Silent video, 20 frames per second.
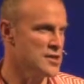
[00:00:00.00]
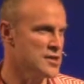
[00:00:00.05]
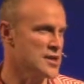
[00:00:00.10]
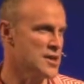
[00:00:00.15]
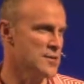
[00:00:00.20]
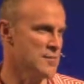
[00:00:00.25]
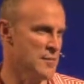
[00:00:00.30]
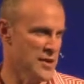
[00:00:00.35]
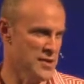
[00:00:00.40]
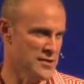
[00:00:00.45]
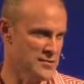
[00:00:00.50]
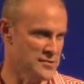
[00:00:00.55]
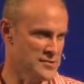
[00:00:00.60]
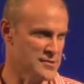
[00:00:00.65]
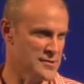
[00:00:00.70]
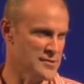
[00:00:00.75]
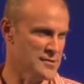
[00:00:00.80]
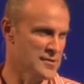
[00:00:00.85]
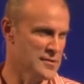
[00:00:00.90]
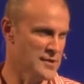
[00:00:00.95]

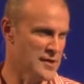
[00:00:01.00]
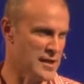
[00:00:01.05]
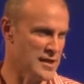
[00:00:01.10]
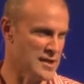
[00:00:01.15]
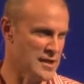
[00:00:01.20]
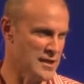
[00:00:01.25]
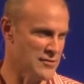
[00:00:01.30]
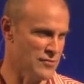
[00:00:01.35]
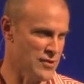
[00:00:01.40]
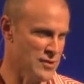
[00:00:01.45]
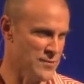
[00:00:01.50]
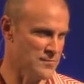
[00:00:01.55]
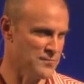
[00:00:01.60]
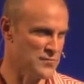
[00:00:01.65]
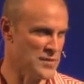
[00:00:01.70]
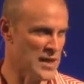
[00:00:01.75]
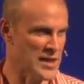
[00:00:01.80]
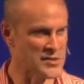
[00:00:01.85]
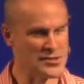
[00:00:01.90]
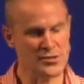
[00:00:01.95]
command I give you.
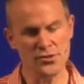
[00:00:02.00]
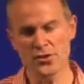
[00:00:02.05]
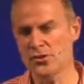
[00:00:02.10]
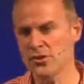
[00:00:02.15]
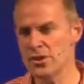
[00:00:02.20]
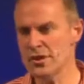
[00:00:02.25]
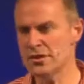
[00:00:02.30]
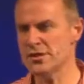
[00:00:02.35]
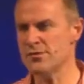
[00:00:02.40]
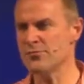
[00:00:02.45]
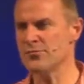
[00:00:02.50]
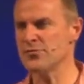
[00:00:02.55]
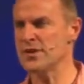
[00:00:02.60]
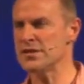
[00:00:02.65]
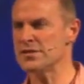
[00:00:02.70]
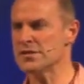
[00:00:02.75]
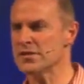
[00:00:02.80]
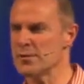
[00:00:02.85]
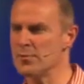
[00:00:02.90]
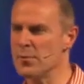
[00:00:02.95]
And it's not as if
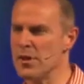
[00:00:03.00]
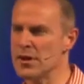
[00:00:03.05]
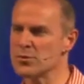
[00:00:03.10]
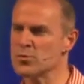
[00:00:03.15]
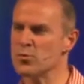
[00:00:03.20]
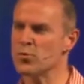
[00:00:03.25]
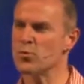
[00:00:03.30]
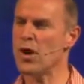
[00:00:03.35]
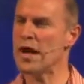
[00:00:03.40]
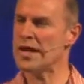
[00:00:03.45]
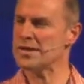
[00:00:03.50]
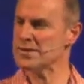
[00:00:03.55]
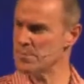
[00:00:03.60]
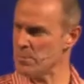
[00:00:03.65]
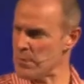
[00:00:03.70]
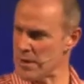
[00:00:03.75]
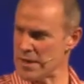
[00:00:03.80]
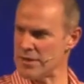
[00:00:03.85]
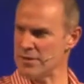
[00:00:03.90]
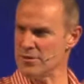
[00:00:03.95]
this command hasn't
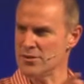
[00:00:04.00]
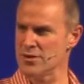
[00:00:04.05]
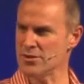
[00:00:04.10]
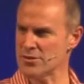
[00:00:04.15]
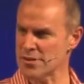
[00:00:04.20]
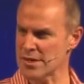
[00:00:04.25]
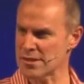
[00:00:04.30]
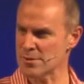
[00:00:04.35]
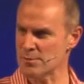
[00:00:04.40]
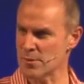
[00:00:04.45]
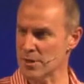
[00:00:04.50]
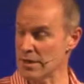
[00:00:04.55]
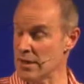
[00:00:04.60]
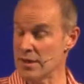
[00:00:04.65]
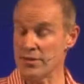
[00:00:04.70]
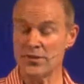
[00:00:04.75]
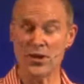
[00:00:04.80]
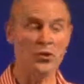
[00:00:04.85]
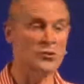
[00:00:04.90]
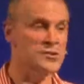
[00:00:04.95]
been in the New Testament,
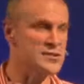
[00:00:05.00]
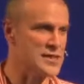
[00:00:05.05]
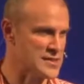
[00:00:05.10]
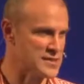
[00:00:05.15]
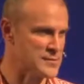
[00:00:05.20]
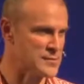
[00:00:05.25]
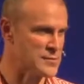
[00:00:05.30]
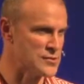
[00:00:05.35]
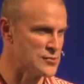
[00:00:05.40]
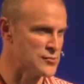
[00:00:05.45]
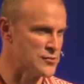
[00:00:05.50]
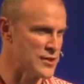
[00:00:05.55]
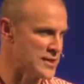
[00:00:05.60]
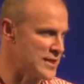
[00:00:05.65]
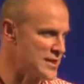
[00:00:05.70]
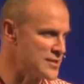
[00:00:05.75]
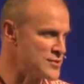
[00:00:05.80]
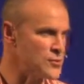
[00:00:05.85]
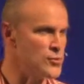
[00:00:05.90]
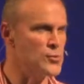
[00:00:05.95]
in the Old Testament
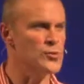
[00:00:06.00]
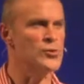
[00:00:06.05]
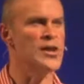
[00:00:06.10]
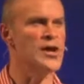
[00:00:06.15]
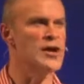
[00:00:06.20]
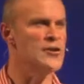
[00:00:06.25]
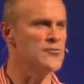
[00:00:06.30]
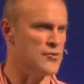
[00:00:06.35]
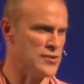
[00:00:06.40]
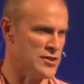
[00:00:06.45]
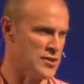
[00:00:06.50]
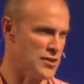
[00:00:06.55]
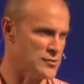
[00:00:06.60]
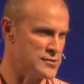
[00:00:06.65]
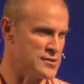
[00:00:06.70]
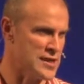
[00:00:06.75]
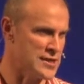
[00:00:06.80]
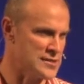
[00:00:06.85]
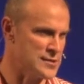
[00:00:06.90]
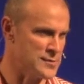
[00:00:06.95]
already. It's all over the
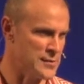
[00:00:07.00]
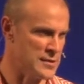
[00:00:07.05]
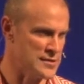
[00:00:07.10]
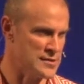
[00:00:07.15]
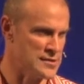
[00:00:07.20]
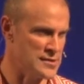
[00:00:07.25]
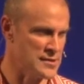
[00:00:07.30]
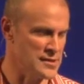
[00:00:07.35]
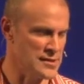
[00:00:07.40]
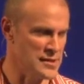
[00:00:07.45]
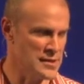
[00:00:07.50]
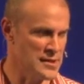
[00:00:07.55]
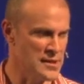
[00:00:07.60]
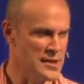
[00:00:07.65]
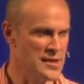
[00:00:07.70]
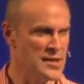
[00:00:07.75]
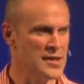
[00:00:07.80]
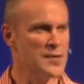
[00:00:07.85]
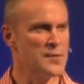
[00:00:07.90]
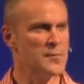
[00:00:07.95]
Old Testament.
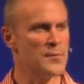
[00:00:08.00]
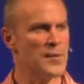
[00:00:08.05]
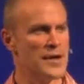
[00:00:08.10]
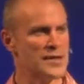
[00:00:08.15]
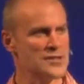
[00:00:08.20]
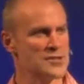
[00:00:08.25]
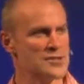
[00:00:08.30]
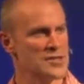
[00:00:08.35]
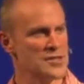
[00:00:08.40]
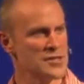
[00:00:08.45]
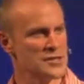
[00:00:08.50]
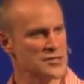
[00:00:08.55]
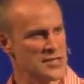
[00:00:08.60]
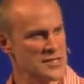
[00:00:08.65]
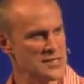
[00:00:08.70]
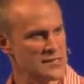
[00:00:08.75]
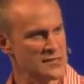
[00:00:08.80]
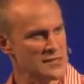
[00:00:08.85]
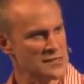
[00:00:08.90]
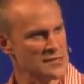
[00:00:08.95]
But
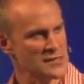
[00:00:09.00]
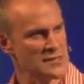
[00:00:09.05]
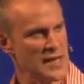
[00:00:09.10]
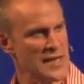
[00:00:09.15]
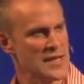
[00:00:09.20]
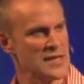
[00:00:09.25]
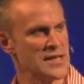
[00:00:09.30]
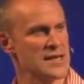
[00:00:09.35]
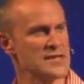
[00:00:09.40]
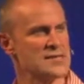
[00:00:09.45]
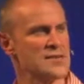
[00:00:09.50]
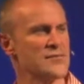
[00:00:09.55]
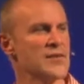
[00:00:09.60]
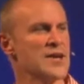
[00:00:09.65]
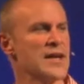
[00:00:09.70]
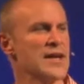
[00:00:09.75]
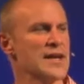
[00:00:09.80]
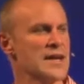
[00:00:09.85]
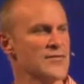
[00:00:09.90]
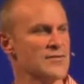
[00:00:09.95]
Jesus is, if you
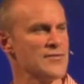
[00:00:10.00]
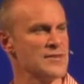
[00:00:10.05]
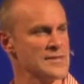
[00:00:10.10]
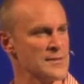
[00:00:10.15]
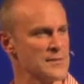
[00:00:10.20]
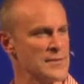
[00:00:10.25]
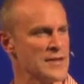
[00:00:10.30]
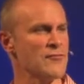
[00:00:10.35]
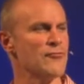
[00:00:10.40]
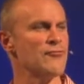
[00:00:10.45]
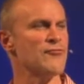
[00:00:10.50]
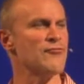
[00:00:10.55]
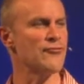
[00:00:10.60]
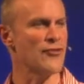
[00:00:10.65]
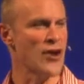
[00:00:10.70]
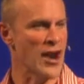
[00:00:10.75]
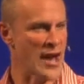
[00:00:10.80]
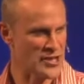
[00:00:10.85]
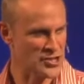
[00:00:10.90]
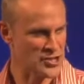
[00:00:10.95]
like, giving something
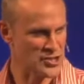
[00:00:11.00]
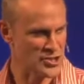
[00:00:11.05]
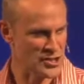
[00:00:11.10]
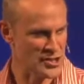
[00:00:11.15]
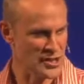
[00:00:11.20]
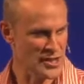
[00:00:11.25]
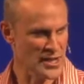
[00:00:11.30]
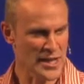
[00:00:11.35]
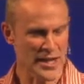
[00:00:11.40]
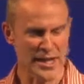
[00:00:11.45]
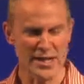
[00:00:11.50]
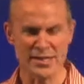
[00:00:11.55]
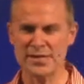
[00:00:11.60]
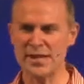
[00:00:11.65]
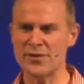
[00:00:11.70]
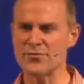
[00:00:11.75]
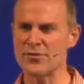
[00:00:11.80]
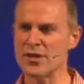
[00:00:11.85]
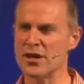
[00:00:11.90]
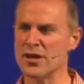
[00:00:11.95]
fresh. He's
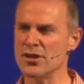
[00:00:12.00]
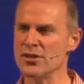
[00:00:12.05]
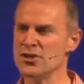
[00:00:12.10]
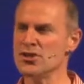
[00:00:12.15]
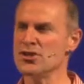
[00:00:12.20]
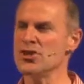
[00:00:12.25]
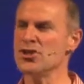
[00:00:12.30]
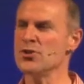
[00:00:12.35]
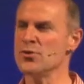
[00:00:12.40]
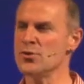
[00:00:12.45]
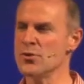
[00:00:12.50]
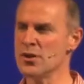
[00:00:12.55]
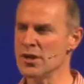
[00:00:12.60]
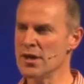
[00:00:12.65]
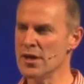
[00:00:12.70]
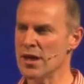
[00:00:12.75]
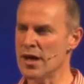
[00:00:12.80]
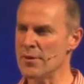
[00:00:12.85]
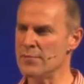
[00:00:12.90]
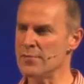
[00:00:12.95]
giving a new
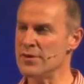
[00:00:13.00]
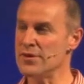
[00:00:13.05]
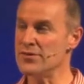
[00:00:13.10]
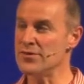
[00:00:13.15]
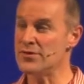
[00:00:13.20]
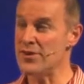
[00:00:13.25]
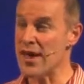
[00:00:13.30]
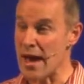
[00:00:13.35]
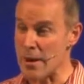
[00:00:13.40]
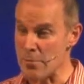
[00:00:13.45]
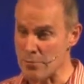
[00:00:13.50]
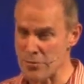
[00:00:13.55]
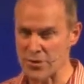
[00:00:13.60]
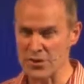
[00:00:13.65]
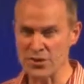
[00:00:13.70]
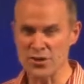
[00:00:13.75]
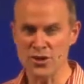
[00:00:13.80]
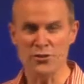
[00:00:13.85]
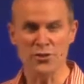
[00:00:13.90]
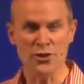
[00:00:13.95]
depth, a
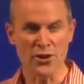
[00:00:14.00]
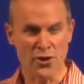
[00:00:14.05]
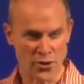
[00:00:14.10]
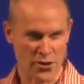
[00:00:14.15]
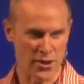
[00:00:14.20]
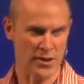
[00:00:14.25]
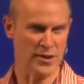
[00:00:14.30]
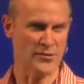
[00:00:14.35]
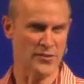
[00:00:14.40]
new look at